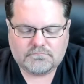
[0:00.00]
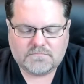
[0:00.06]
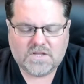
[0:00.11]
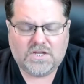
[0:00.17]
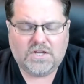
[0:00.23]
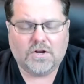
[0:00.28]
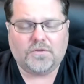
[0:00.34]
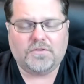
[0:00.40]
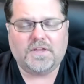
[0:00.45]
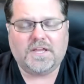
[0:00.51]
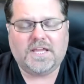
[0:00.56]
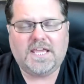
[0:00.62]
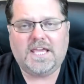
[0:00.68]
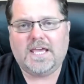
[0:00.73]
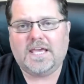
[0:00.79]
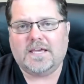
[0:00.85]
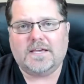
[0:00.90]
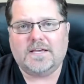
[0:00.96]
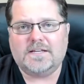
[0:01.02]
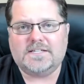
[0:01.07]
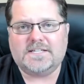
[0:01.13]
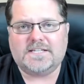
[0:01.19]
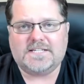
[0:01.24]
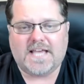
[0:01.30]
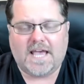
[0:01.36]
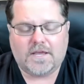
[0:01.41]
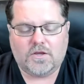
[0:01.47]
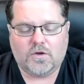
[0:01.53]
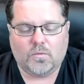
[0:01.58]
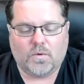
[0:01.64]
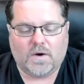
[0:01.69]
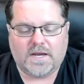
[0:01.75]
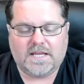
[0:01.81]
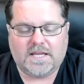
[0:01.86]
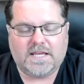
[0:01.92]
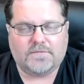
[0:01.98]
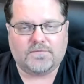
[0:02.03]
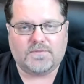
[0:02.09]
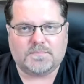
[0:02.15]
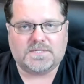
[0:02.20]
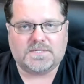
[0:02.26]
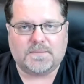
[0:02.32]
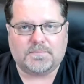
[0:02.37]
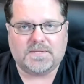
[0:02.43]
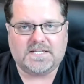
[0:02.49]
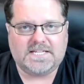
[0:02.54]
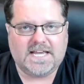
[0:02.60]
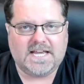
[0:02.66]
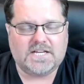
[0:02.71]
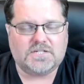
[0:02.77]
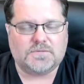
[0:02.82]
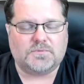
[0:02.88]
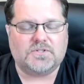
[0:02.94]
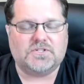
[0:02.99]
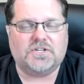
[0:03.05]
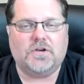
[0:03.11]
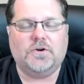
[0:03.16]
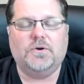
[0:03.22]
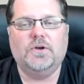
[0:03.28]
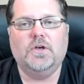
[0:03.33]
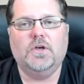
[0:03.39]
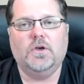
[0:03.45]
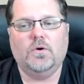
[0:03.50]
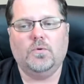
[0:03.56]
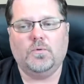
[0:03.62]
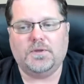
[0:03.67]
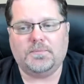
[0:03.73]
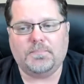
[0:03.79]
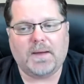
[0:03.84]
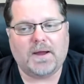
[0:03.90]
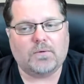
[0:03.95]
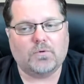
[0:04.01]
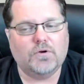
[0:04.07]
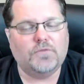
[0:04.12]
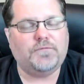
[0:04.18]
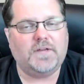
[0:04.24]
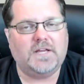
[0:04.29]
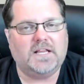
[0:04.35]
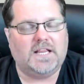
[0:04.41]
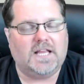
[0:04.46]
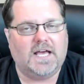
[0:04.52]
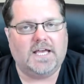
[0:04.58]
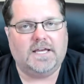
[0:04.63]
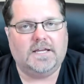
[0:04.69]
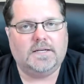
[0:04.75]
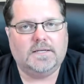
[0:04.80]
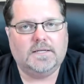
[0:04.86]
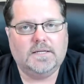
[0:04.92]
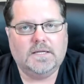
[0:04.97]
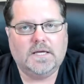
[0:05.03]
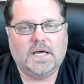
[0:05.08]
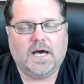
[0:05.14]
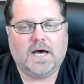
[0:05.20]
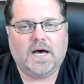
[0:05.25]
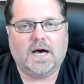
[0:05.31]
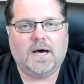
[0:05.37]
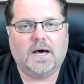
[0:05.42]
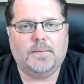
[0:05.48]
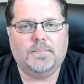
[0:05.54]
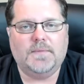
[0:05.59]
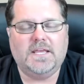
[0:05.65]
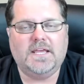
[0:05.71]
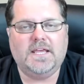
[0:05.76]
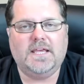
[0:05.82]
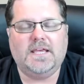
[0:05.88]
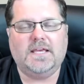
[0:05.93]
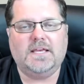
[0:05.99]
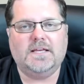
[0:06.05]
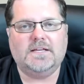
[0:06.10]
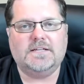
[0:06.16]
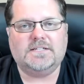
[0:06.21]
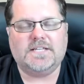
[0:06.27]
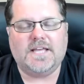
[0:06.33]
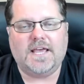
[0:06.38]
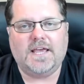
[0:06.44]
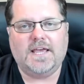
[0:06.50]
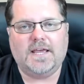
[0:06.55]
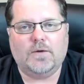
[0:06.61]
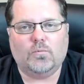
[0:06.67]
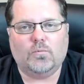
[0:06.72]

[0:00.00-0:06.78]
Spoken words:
the key is that you want to give them something tangible. So with my roofing client, he is a